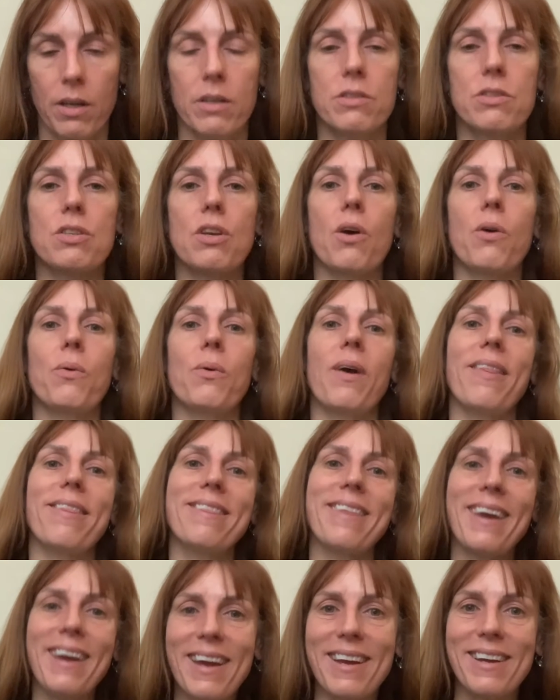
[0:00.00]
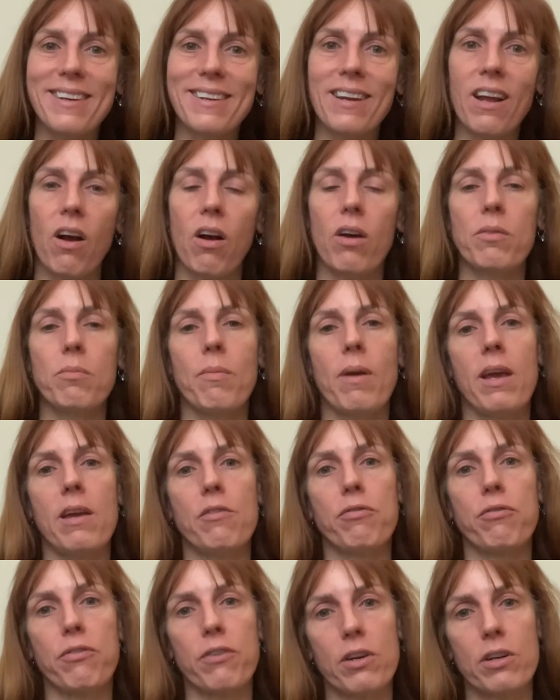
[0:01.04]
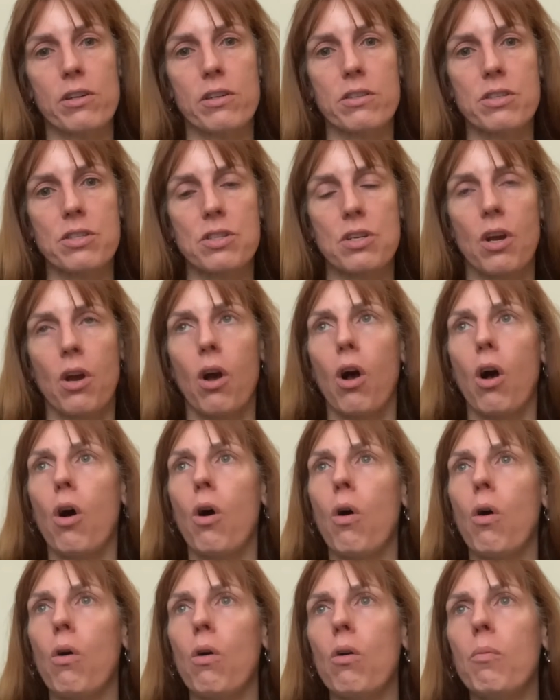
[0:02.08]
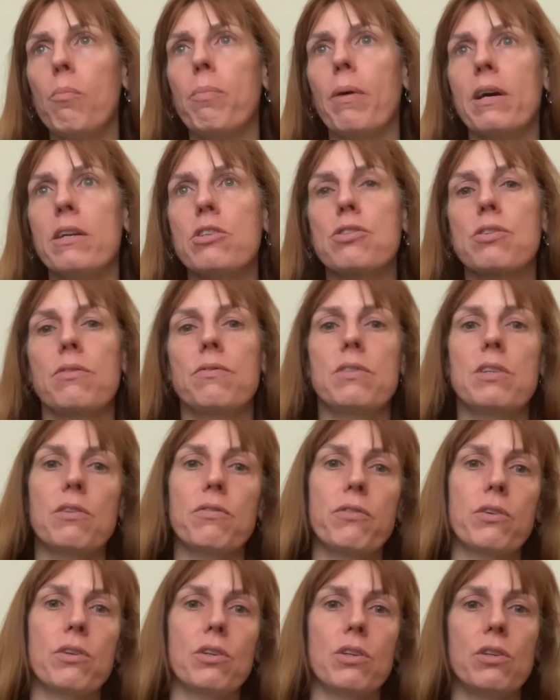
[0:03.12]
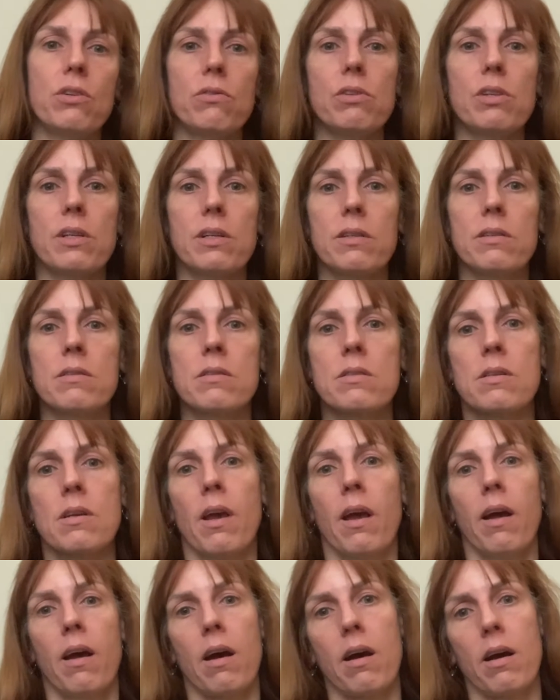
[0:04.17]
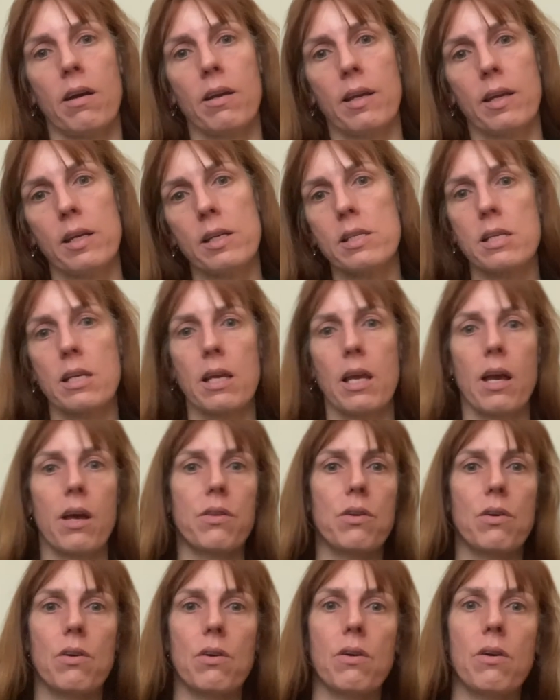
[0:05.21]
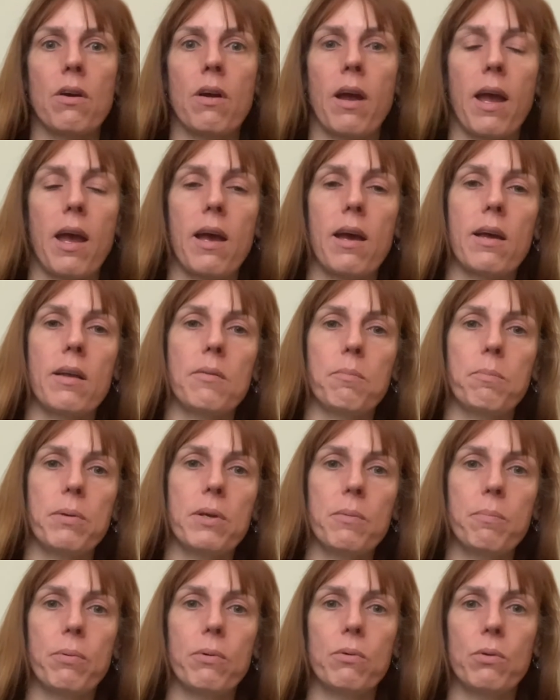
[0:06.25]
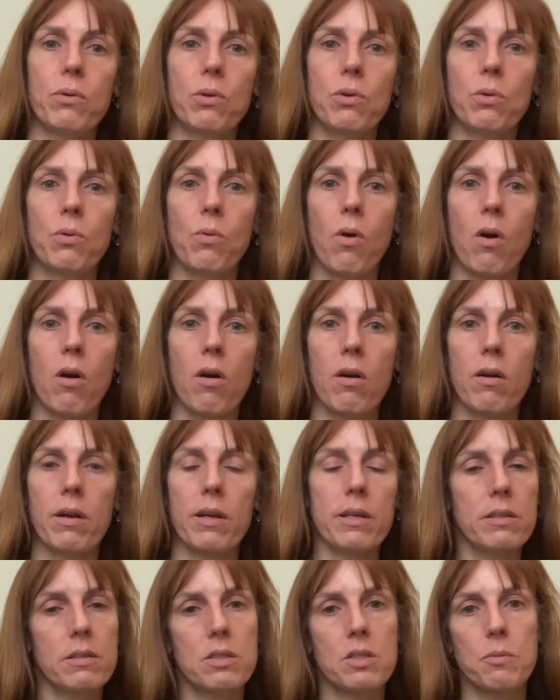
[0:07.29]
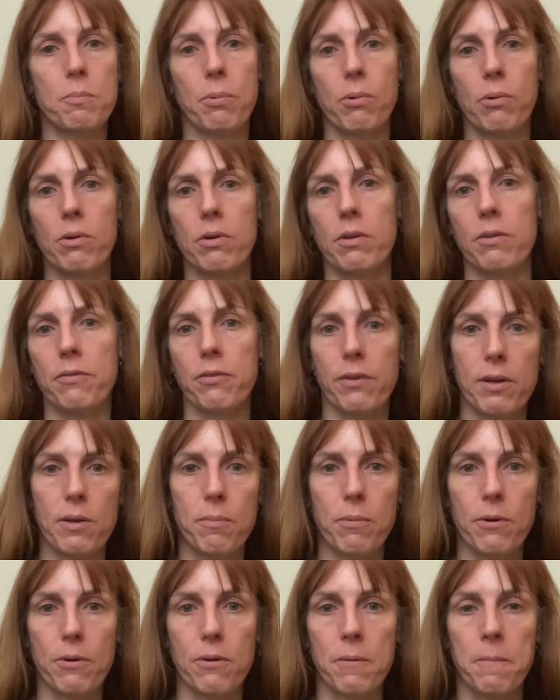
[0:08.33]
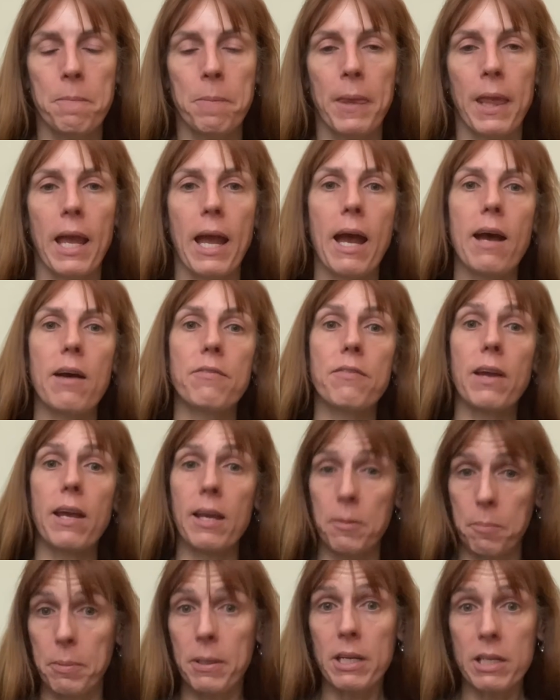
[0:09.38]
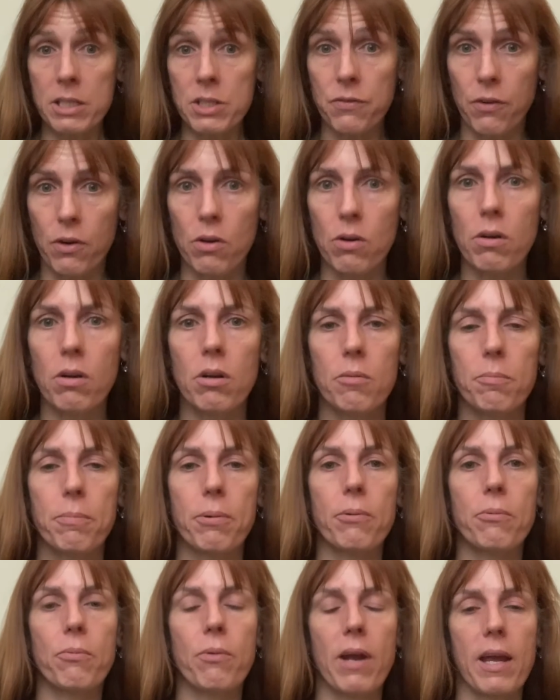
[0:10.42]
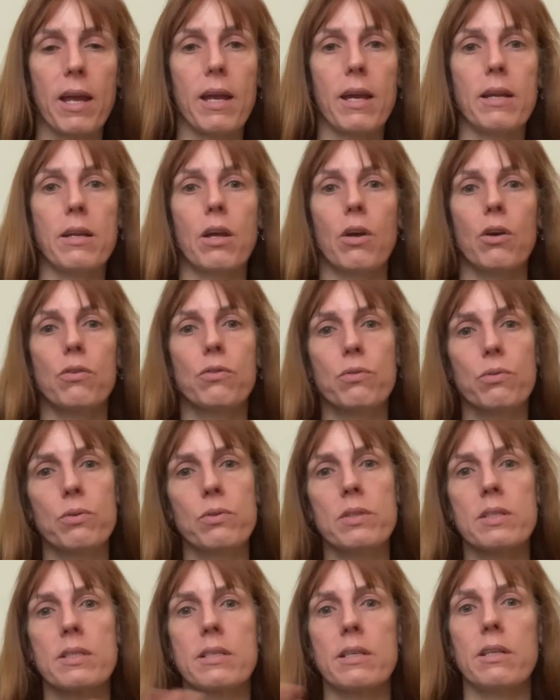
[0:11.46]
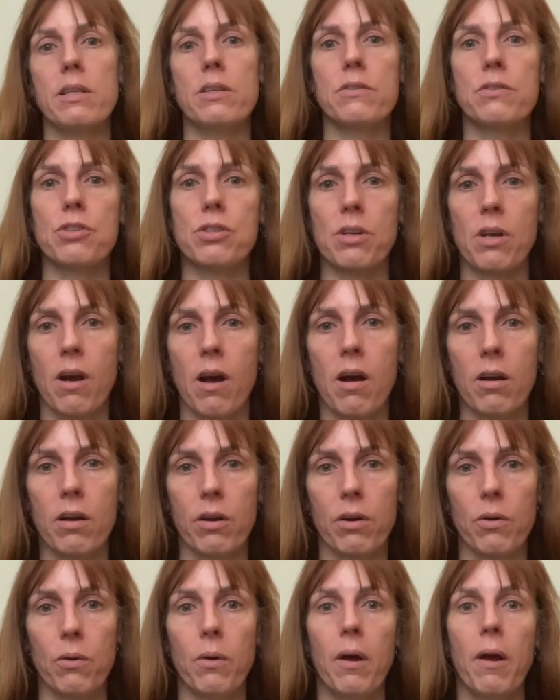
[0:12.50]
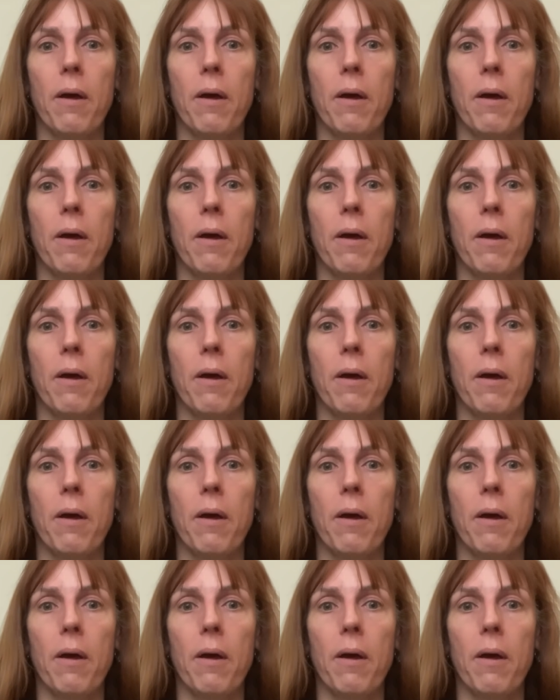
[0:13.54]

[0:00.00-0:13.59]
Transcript: So then on May 1st, a whole bunch of different unions uh, get together and people who are in support of labor have a peaceful parade through the city of Chicago.